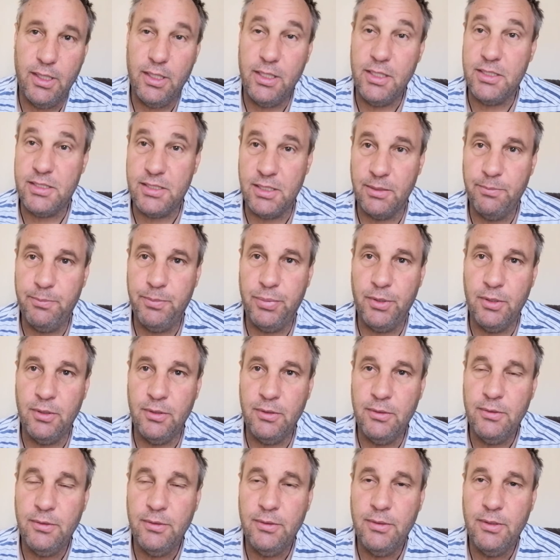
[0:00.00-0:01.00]
It is
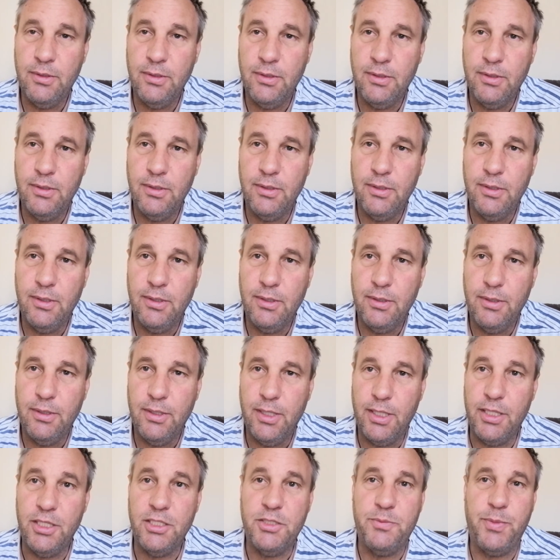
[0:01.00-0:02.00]
simple.
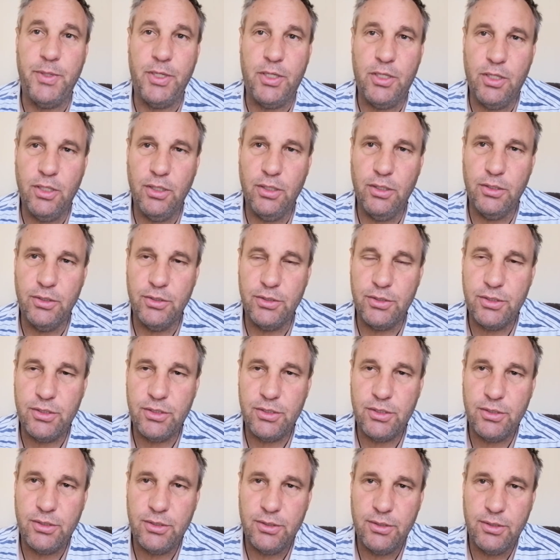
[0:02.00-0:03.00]
It is
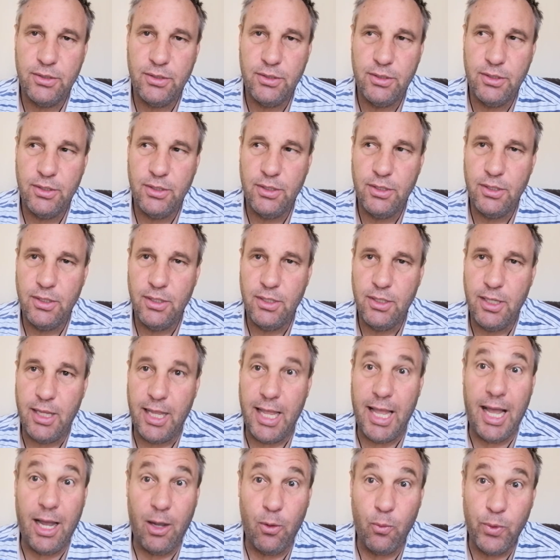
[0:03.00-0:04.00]
because
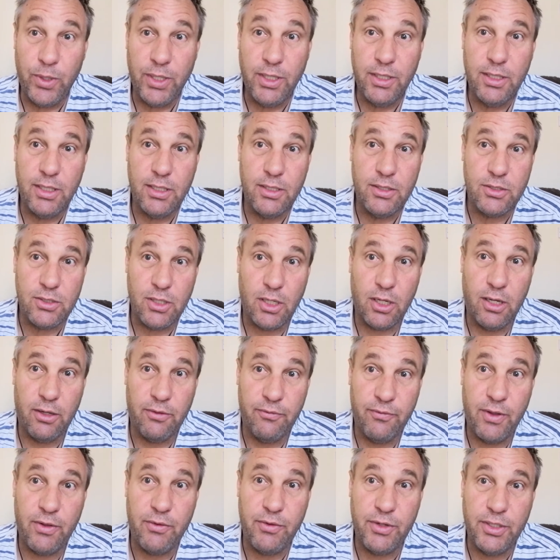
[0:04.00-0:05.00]
our windows
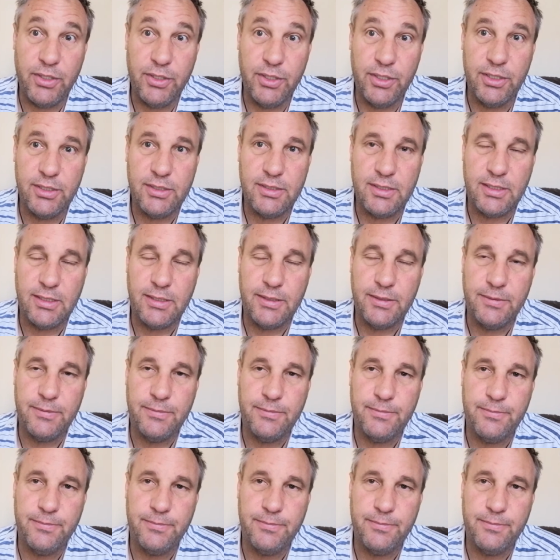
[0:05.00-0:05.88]
are very dirty.